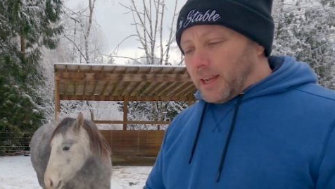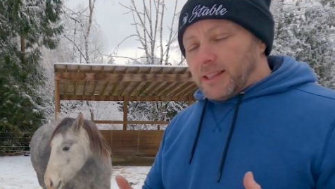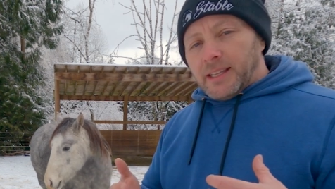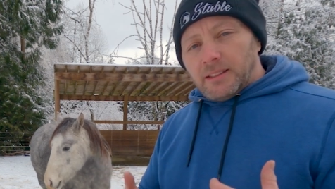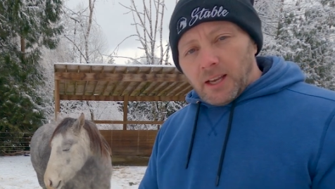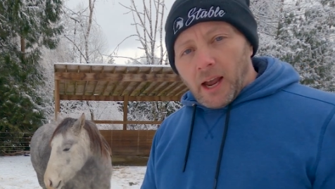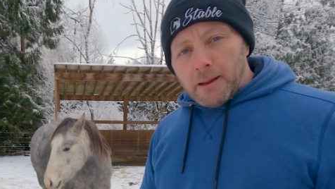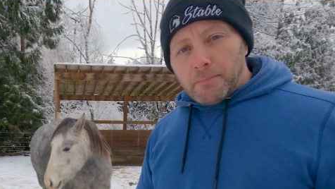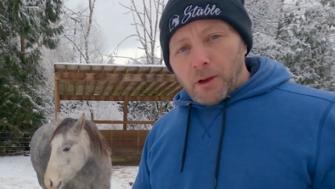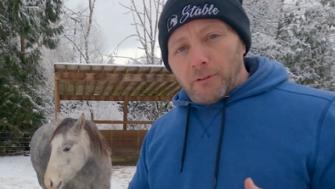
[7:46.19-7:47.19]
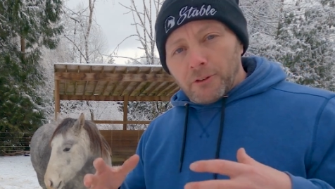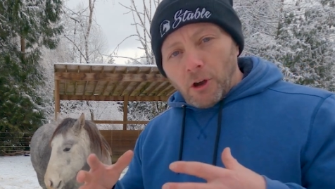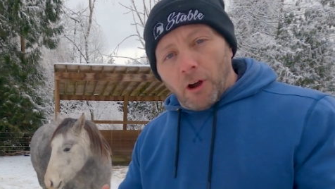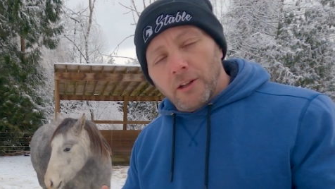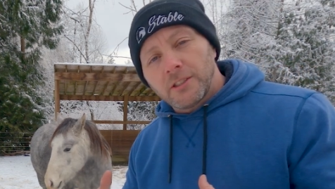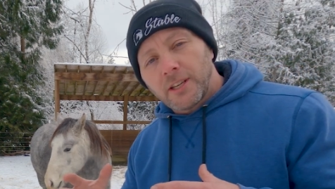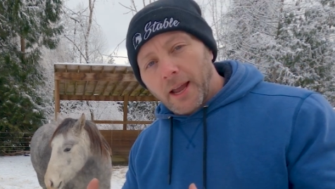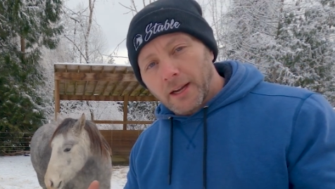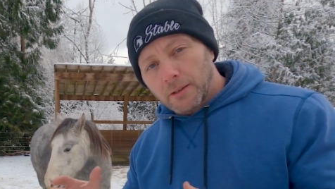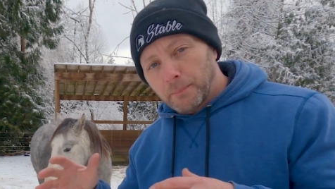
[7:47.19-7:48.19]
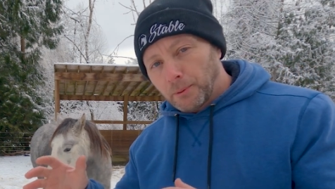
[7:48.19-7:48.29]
and the type of contact